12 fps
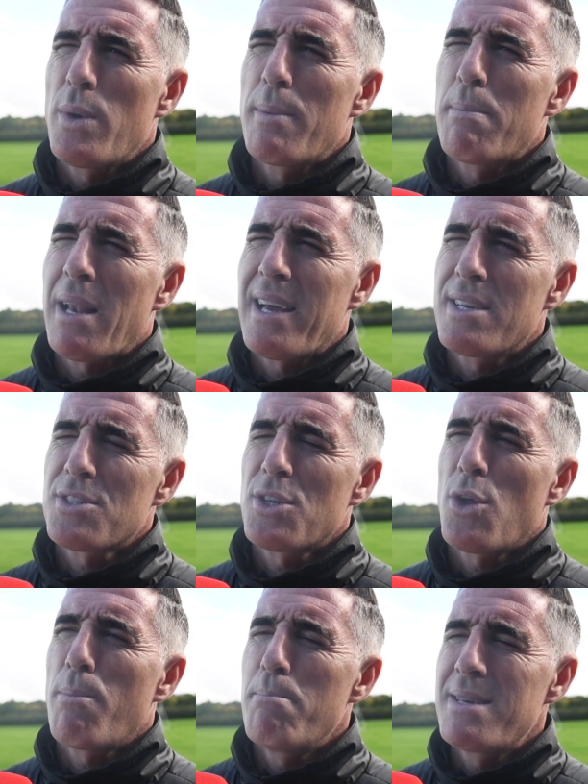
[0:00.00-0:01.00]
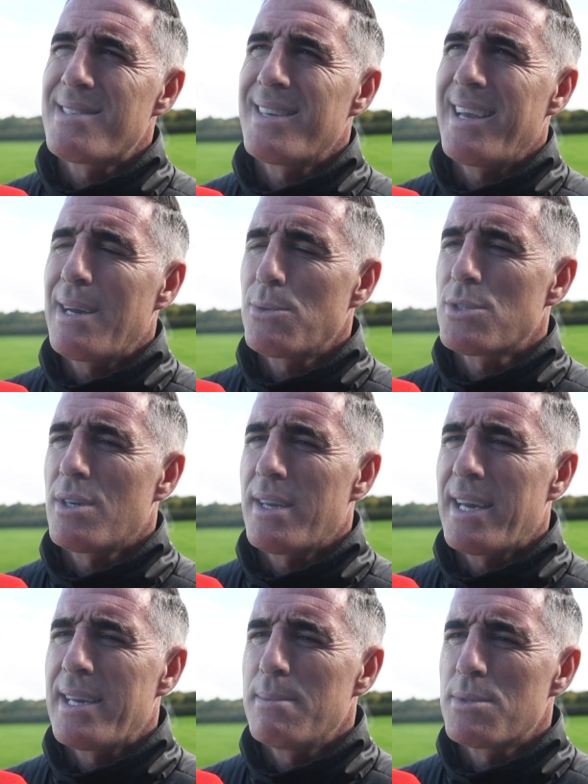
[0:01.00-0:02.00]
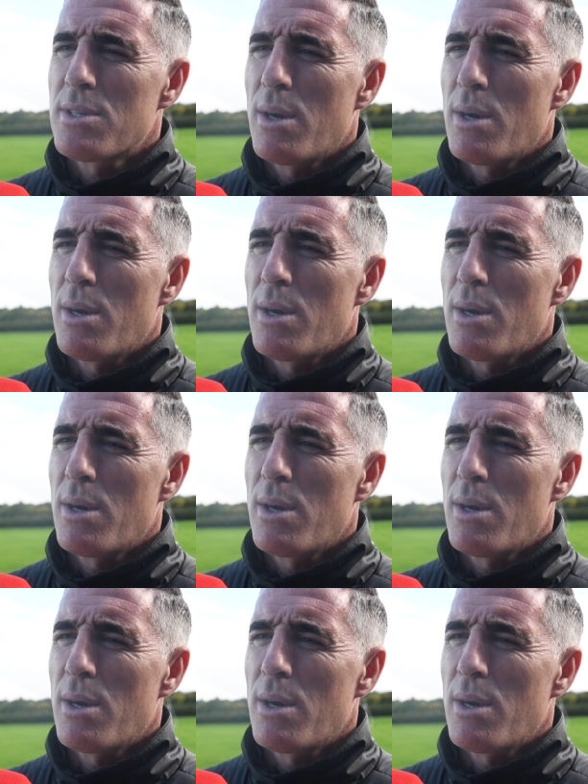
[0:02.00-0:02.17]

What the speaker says: where players are not missing out on games.